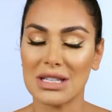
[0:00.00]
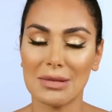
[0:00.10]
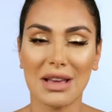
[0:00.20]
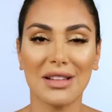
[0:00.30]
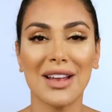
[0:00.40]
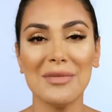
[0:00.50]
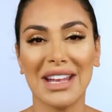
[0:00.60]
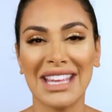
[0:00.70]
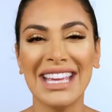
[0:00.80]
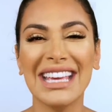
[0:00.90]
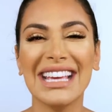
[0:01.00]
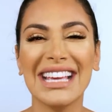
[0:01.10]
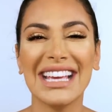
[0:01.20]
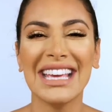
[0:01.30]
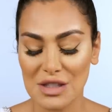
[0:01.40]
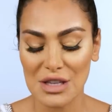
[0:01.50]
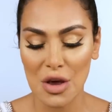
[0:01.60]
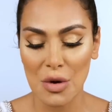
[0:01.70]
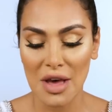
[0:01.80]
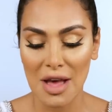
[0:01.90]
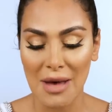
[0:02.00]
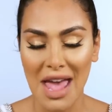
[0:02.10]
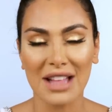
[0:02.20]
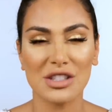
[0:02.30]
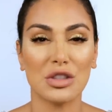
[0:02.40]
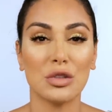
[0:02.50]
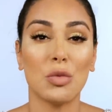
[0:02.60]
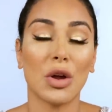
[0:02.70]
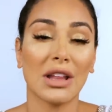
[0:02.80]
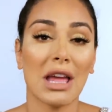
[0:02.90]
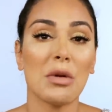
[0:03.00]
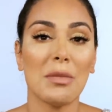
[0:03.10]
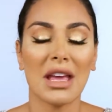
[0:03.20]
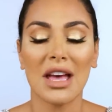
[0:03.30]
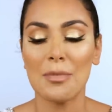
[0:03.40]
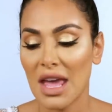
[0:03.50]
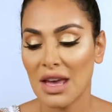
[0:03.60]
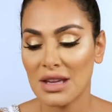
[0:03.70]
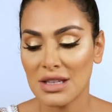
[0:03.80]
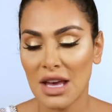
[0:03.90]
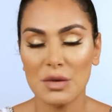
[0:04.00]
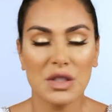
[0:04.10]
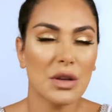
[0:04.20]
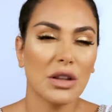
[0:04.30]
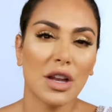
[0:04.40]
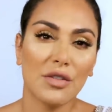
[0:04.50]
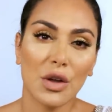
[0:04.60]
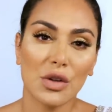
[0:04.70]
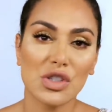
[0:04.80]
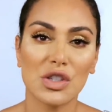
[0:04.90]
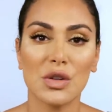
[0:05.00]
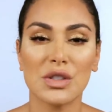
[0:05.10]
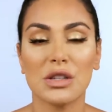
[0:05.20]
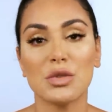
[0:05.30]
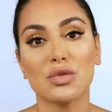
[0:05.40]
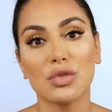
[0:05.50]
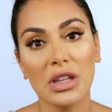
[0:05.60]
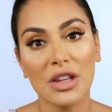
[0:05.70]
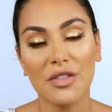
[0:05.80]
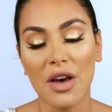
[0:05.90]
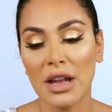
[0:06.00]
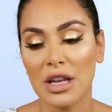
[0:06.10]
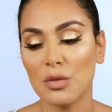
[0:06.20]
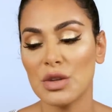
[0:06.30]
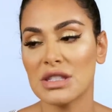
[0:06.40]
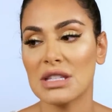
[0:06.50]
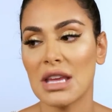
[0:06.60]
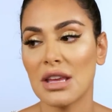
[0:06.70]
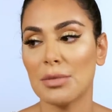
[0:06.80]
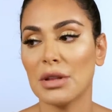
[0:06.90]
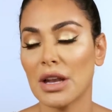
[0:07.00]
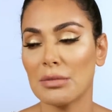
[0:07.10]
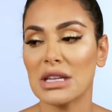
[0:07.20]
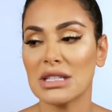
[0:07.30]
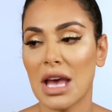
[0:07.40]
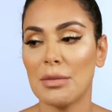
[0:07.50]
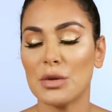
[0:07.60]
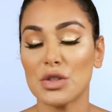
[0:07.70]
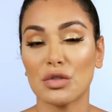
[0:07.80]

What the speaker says: didn't make a lot of money. So I had to do more glamour makeup. And I was doing a lot of photo shoots and it was really fun and it was taking up a lot of my time and it was